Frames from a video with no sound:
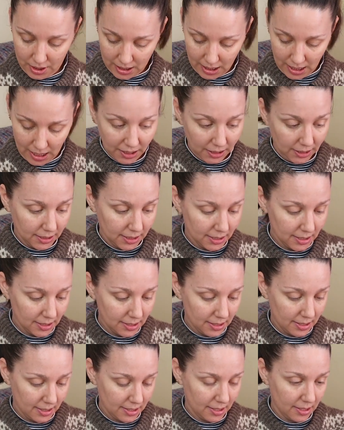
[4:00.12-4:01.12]

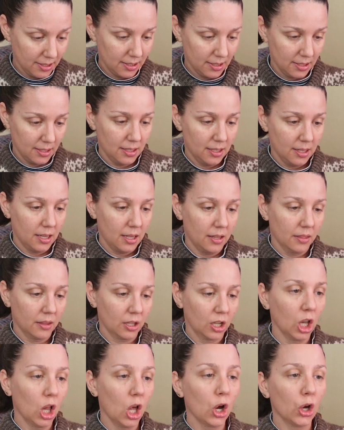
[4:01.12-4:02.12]
colours, the
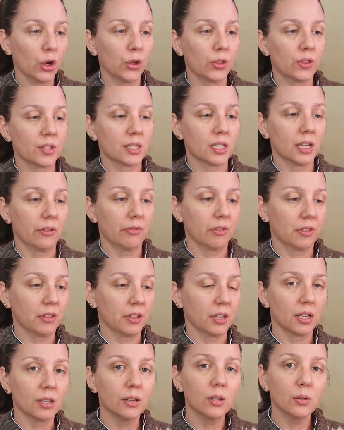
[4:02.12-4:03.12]
clothes and
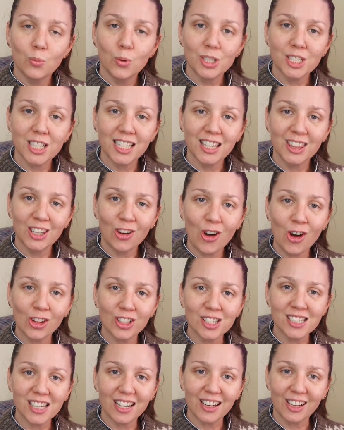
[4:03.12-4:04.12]
everything were done in the
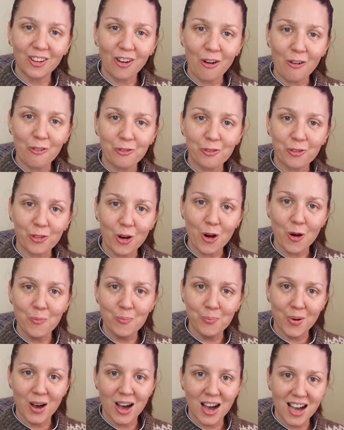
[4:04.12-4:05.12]
cottons that I got
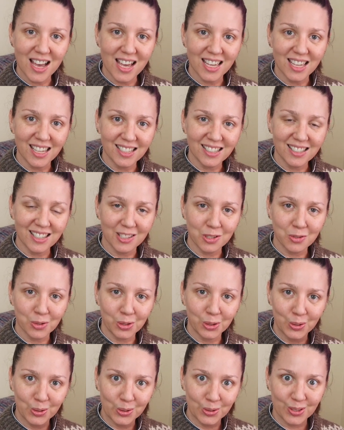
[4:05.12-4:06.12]
from my
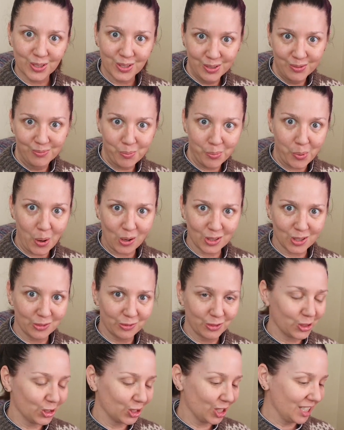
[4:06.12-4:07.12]
sister-in-law's box
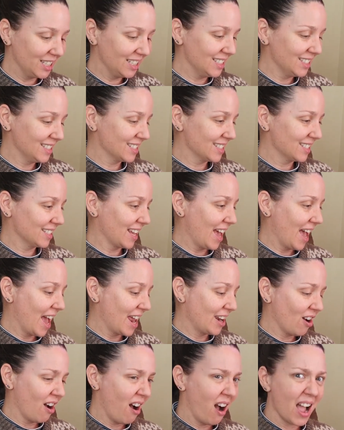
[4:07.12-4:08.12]
of goodies,
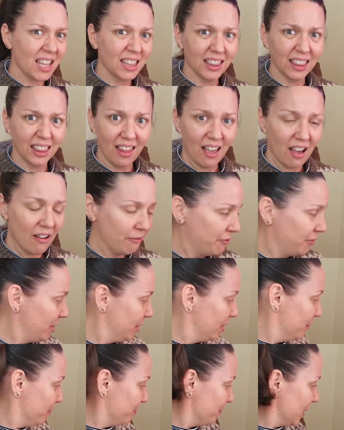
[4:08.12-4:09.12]
and I love
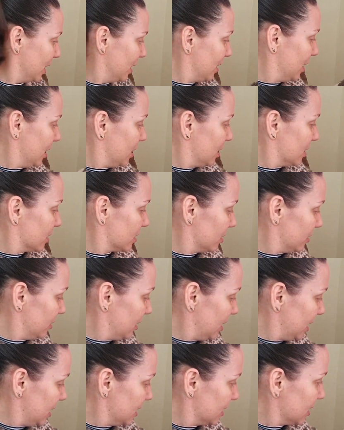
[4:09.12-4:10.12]
them. So
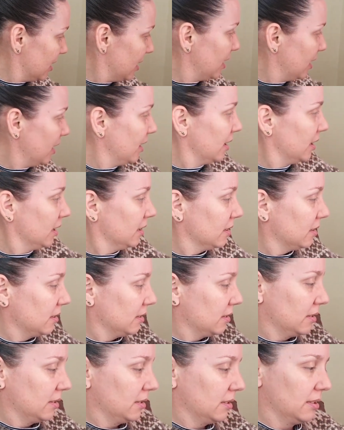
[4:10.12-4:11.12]
these are,
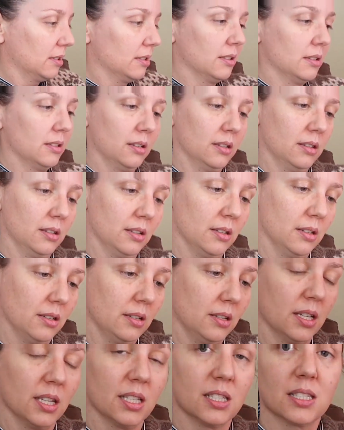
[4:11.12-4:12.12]

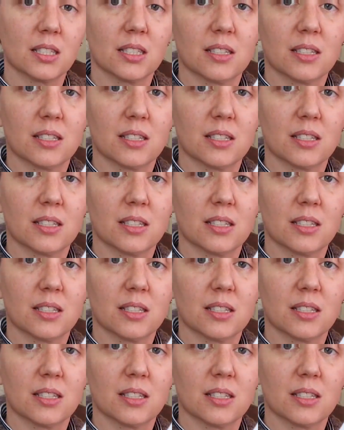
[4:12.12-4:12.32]
it's the